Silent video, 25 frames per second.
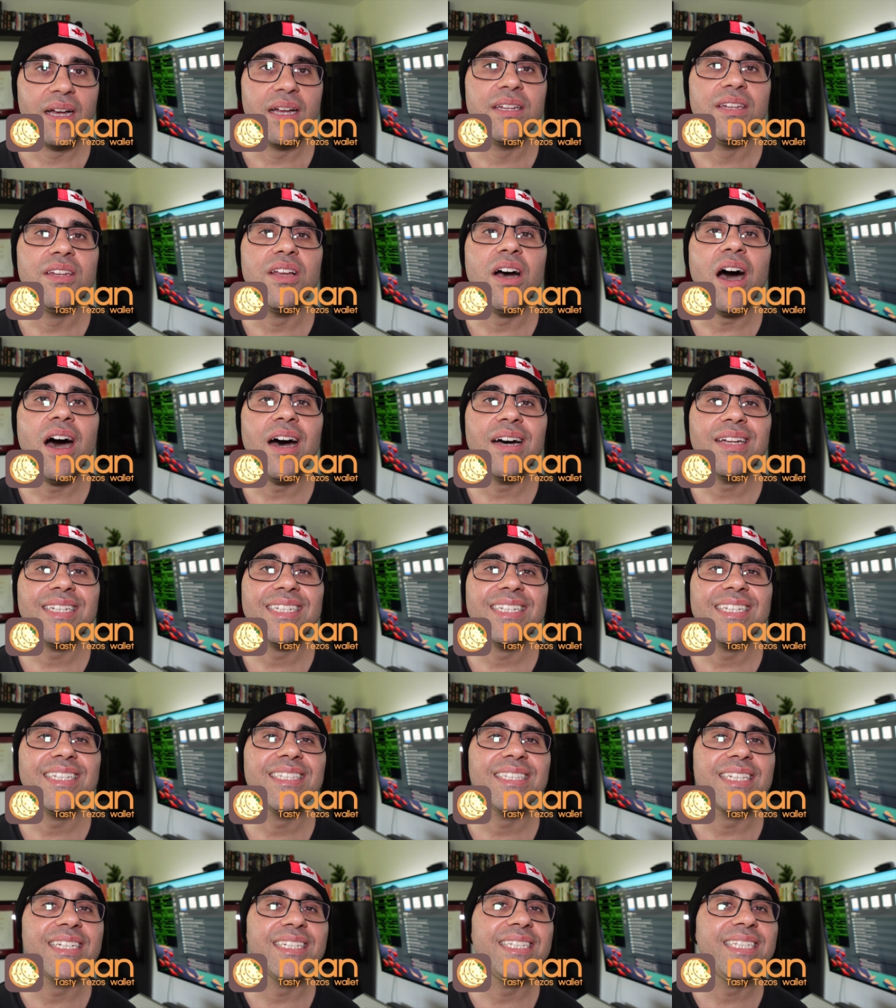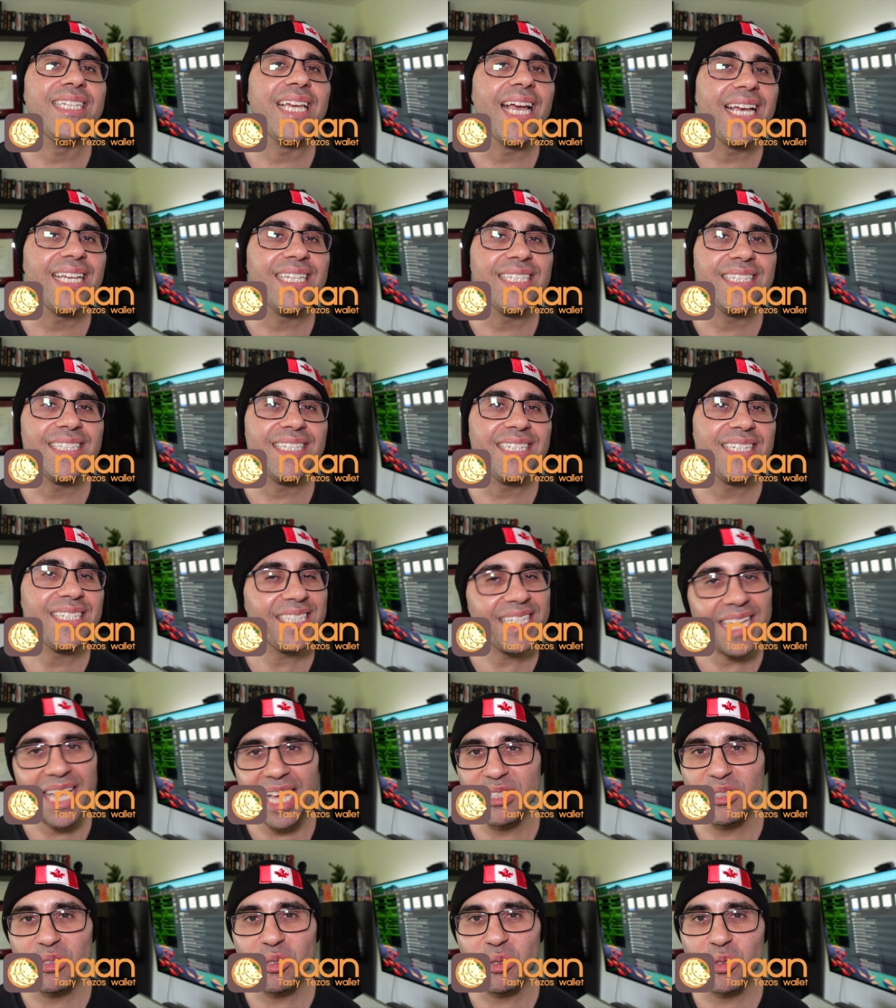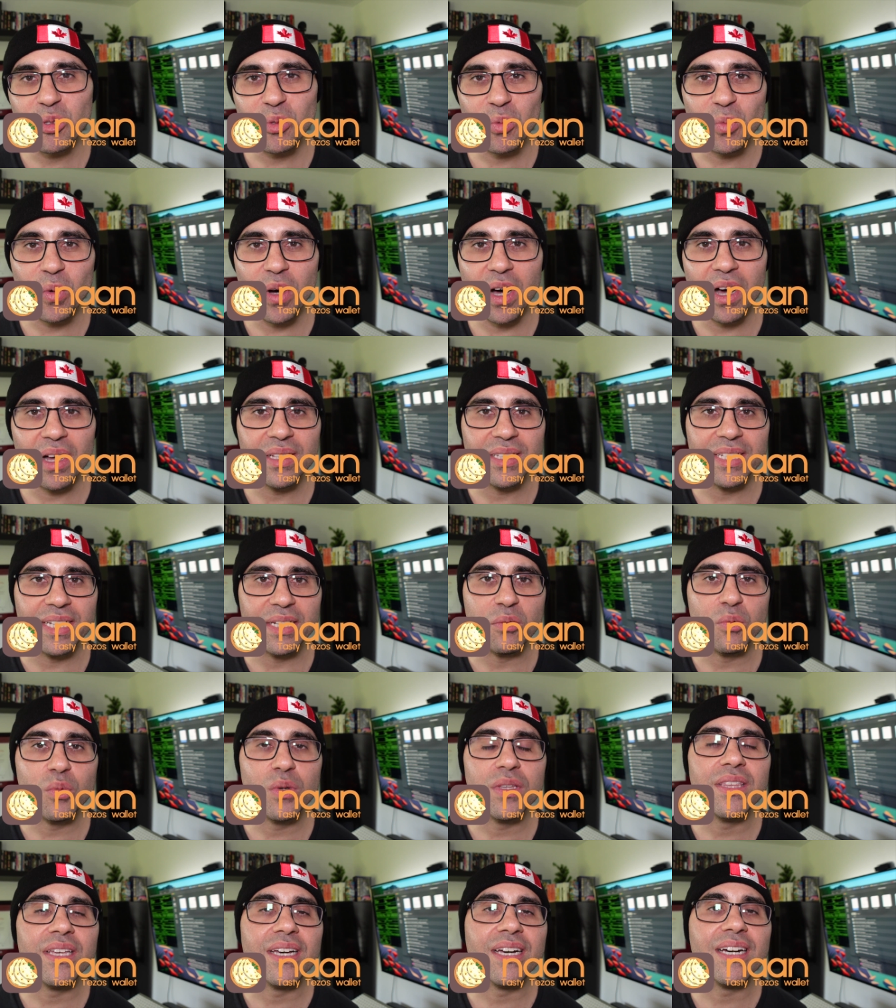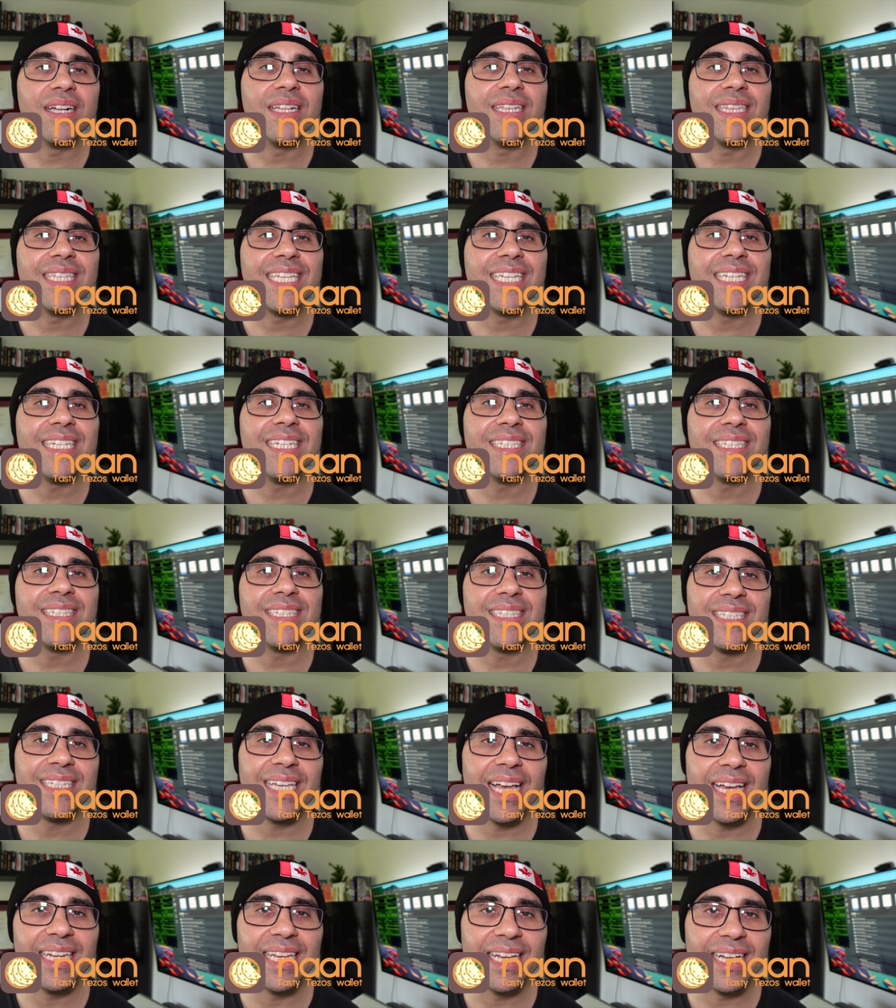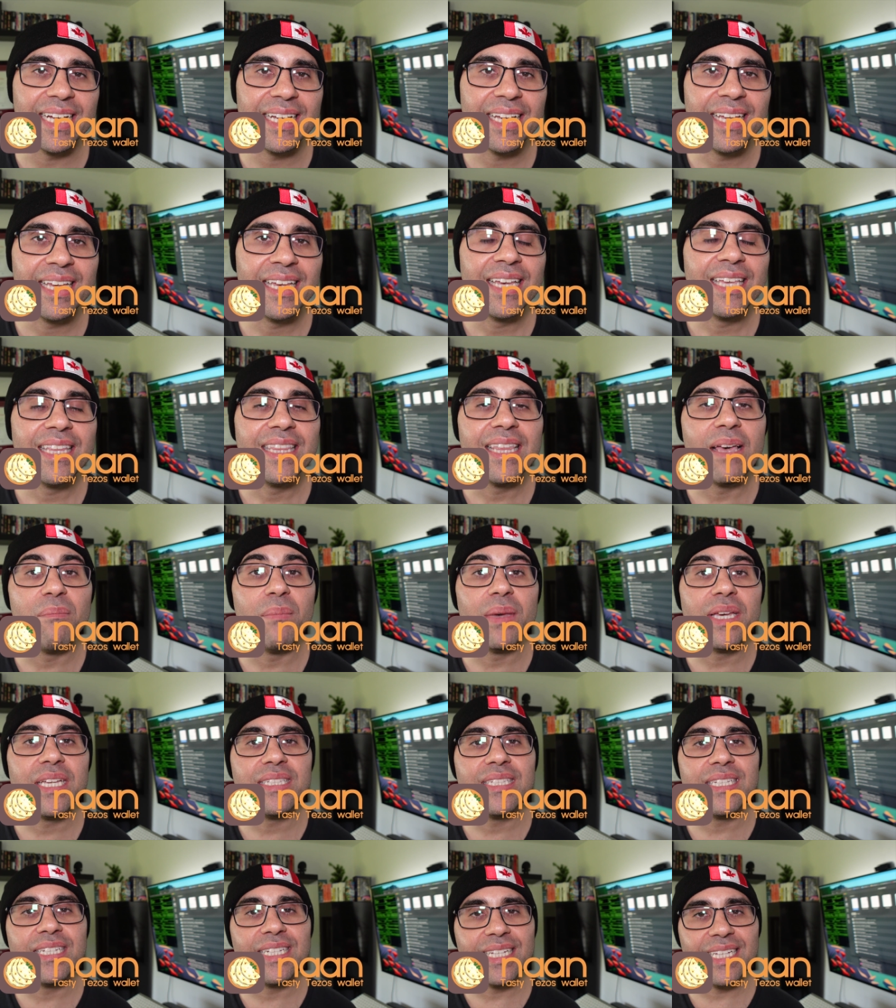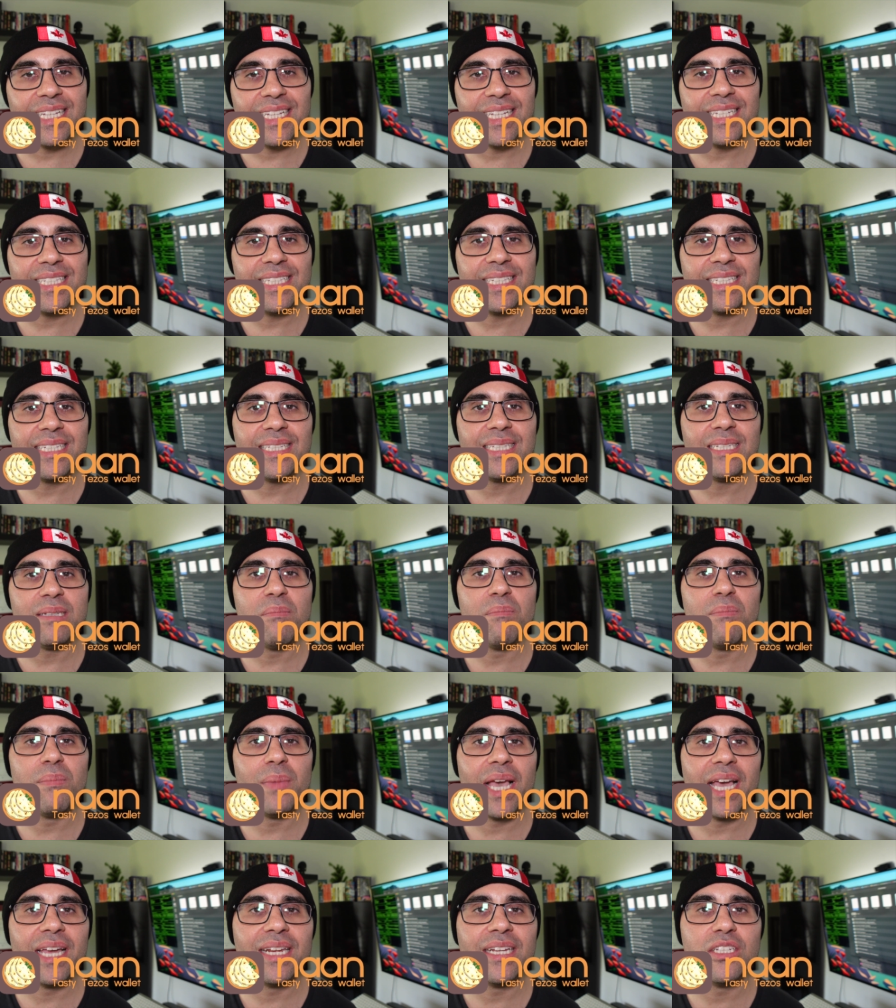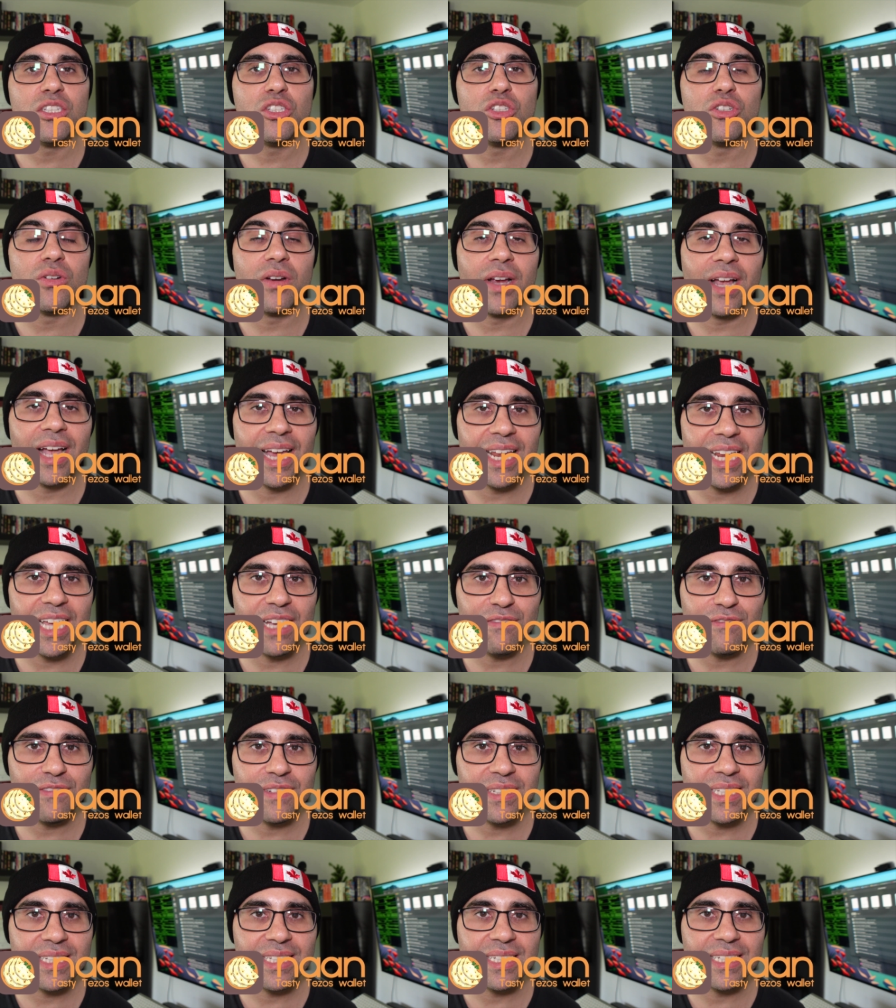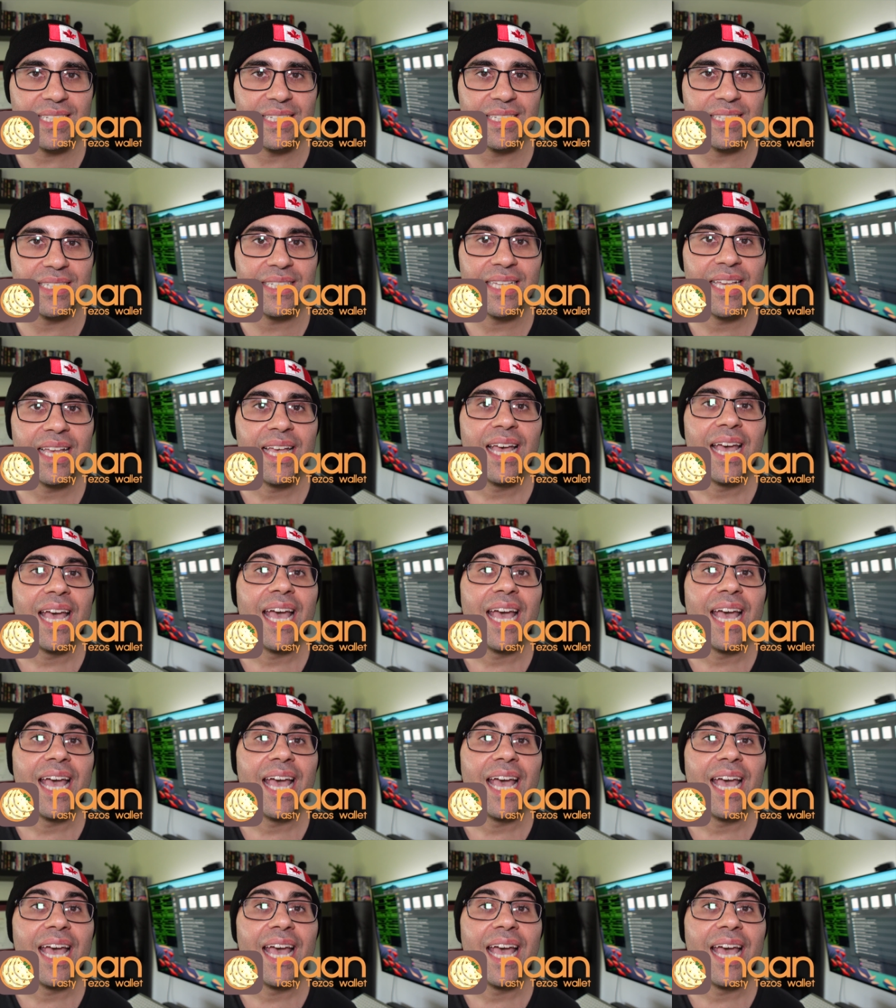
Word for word: Naan is a tasty Tezos wallet with a clean aesthetic that makes it easy to manage your NFTs